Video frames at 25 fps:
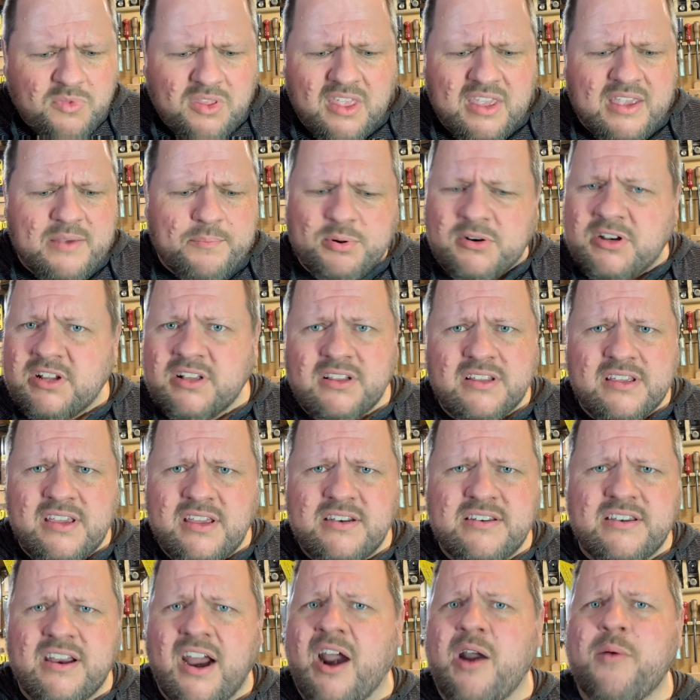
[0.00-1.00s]
and particularly
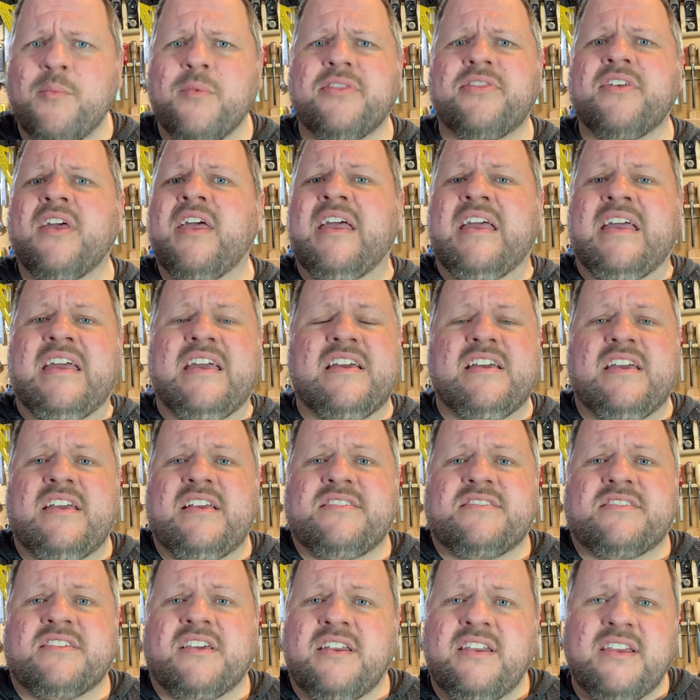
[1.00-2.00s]
in Dartmouth.
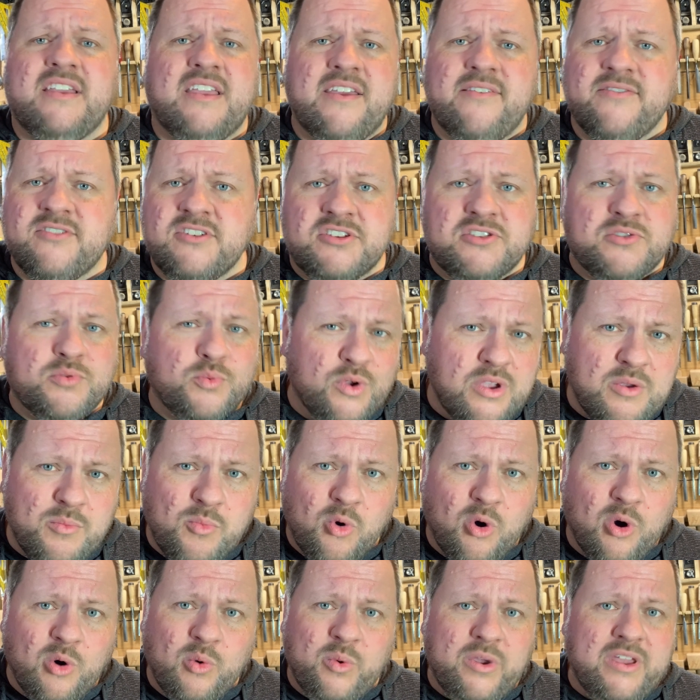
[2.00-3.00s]
It's going to give us 3
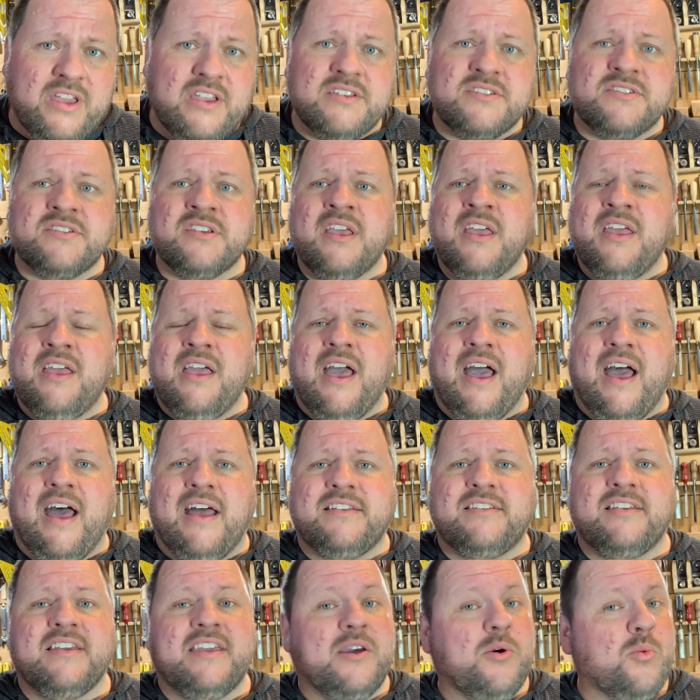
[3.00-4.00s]
more weeks
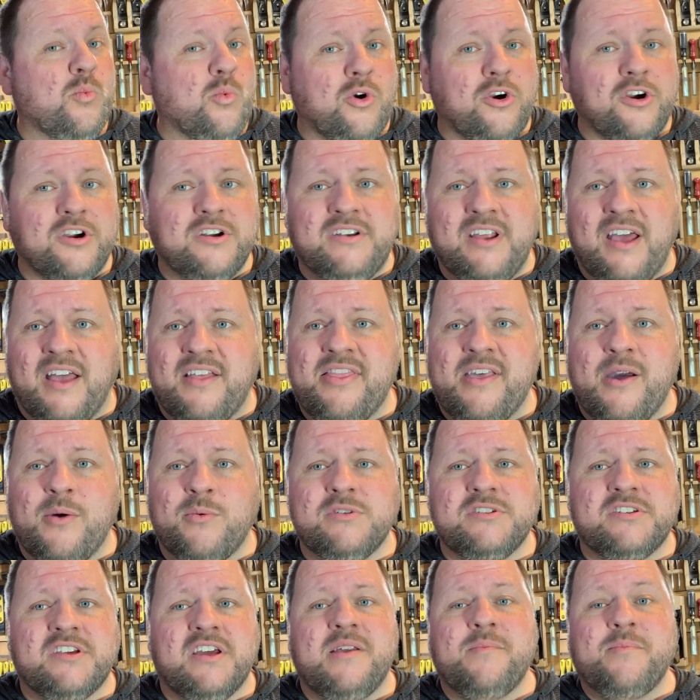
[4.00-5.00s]
to get work done that
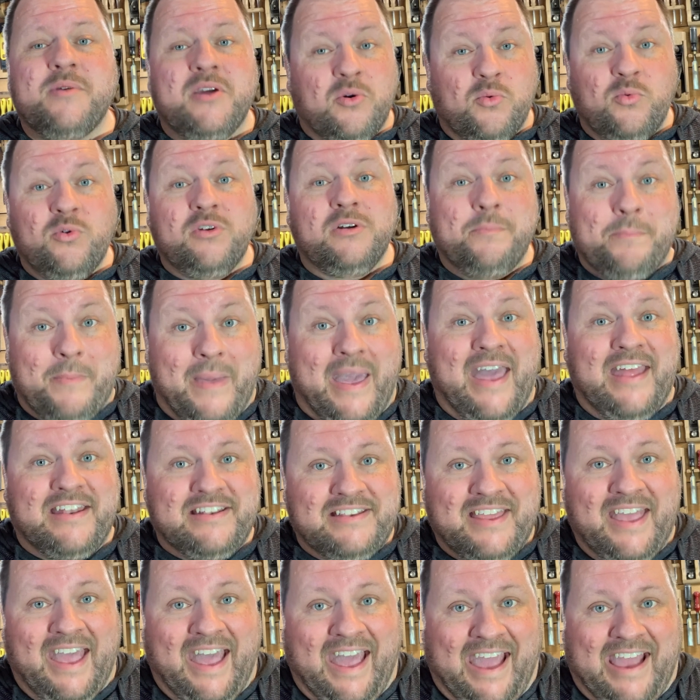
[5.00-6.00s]
was going to be a real
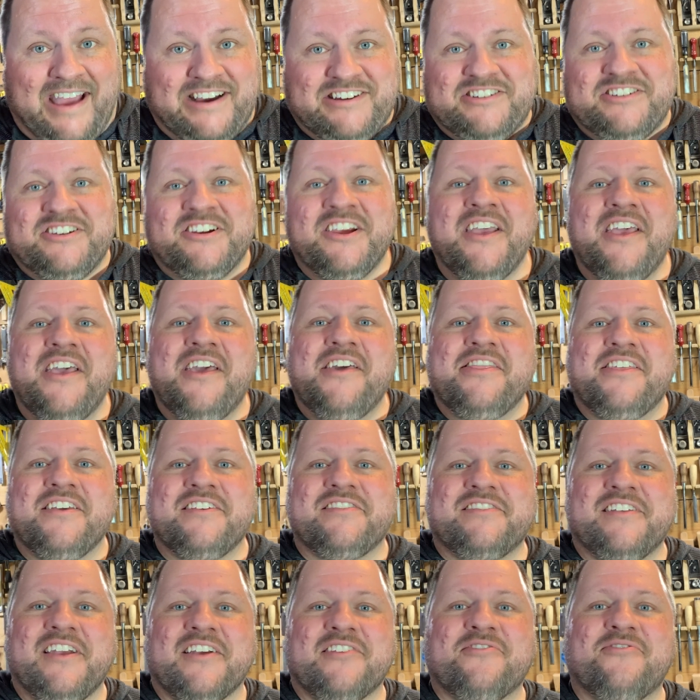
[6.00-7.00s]
mad dash
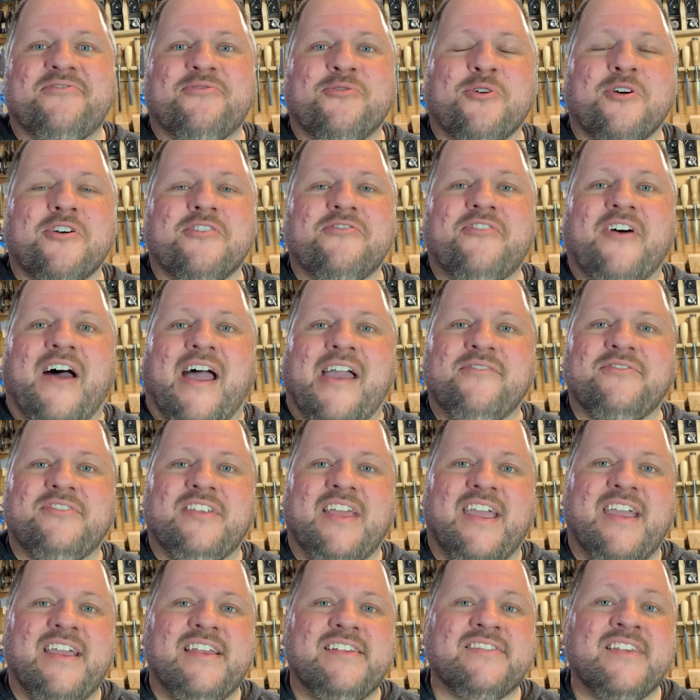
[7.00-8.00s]
this next 4 or 5
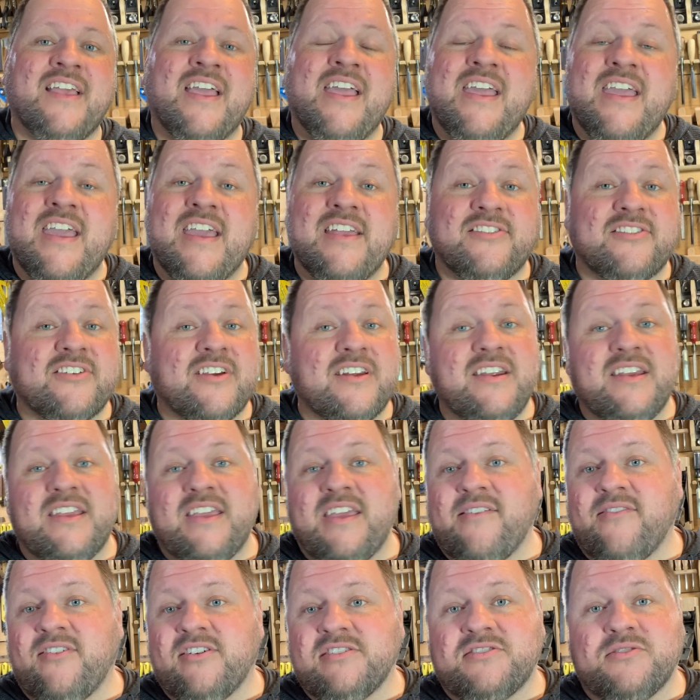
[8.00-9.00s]
days. It's going to
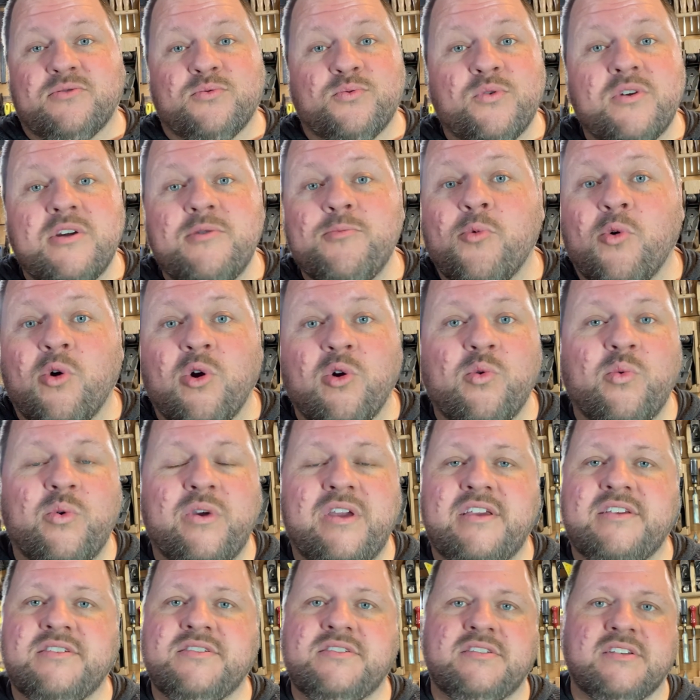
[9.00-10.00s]
give us 3 more
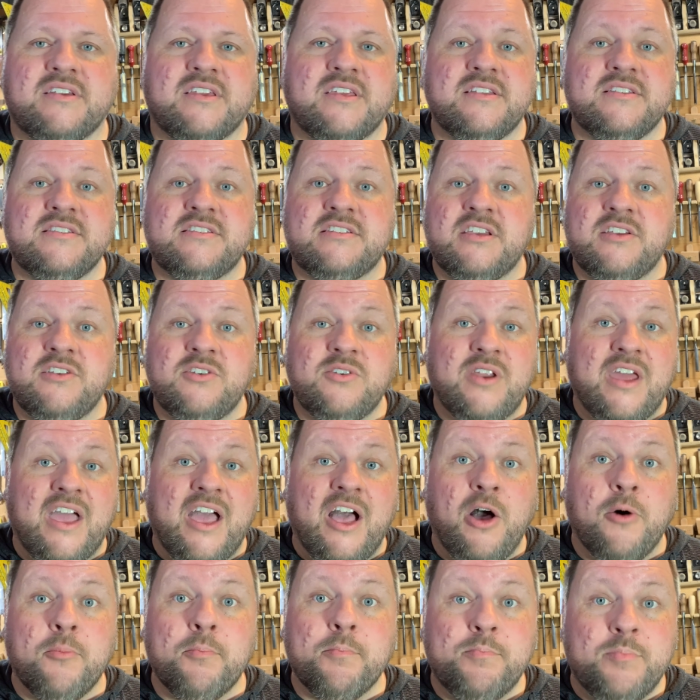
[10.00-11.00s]
weeks to continue to
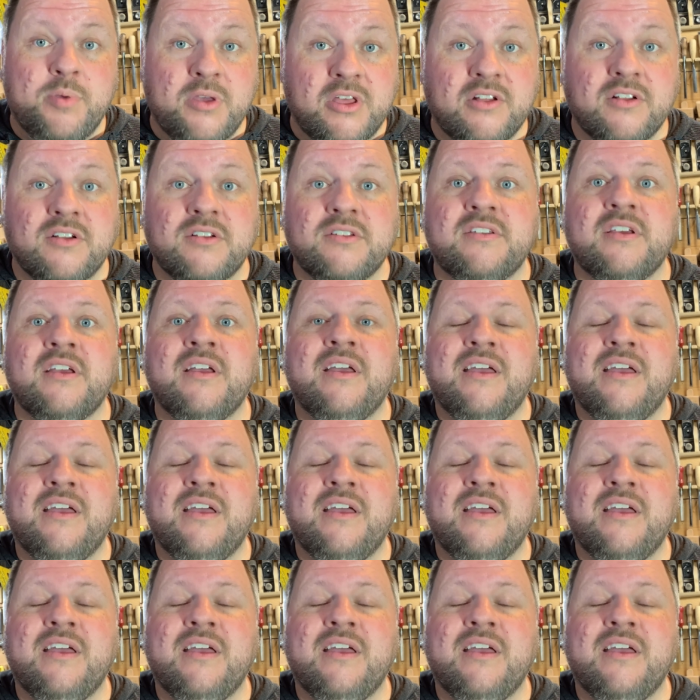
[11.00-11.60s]
help build